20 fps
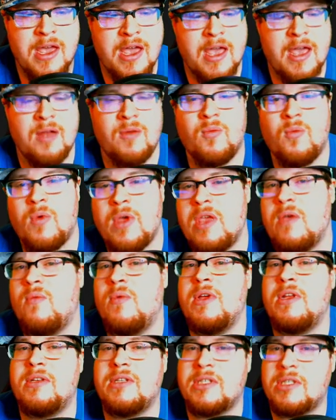And we
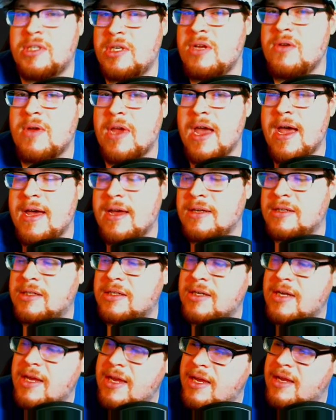will see you guys
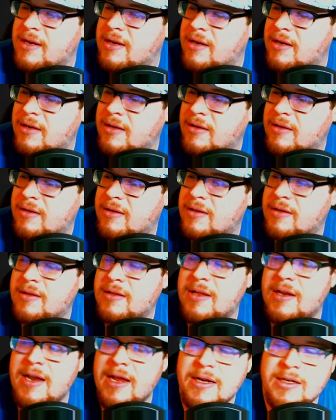in
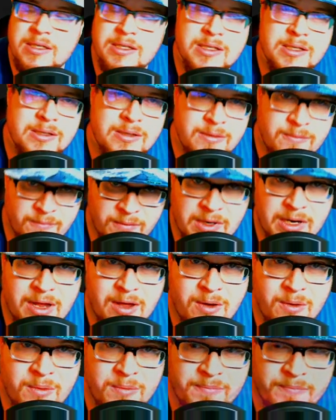the next
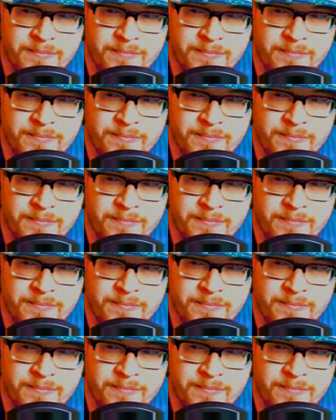video.